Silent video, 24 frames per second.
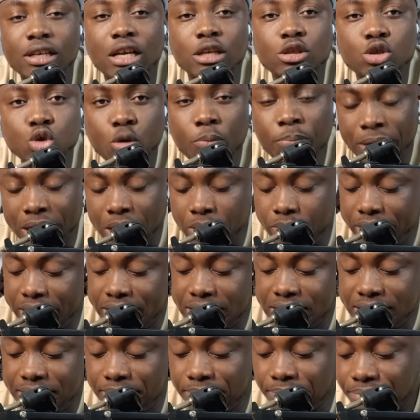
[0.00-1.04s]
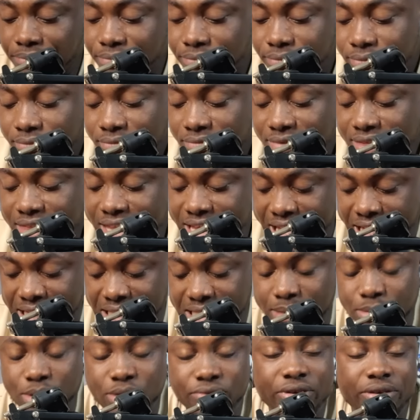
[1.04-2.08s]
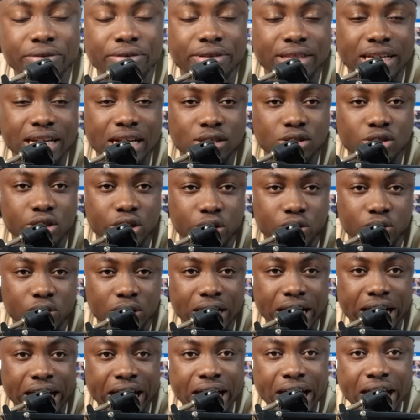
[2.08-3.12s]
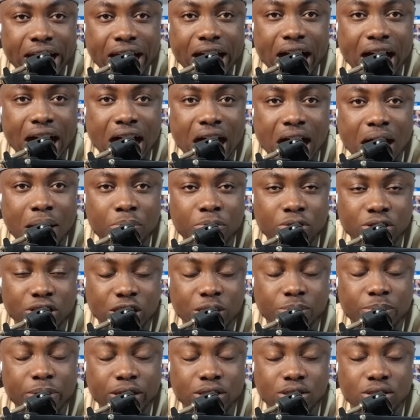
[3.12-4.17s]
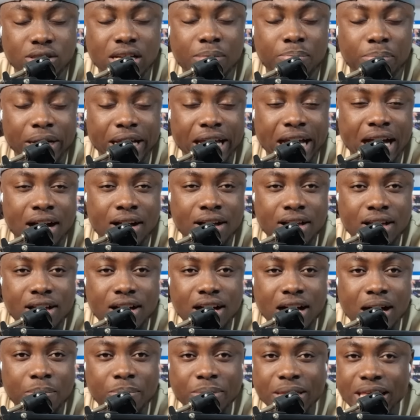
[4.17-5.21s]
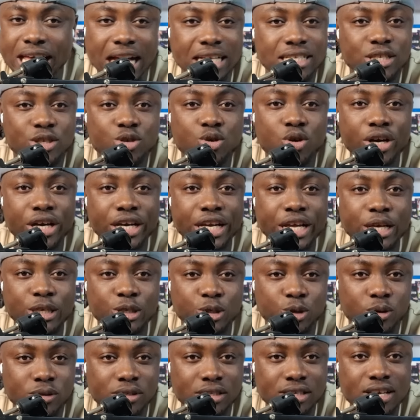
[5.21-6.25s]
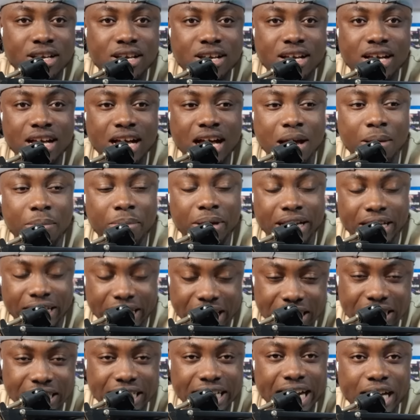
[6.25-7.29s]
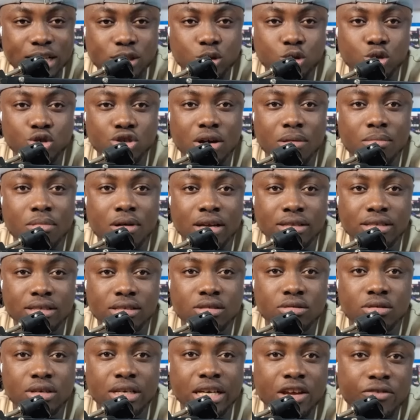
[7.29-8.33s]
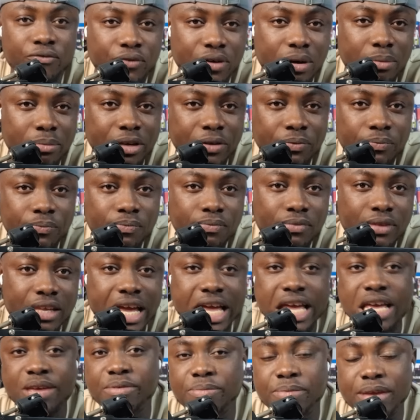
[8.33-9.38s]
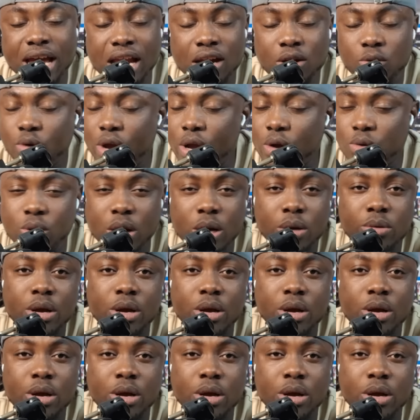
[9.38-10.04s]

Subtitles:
to play with the team in terms of everything that's going on there. With respect to the player, he cut his holiday short. And yesterday I told you about it on any family ABB and quick.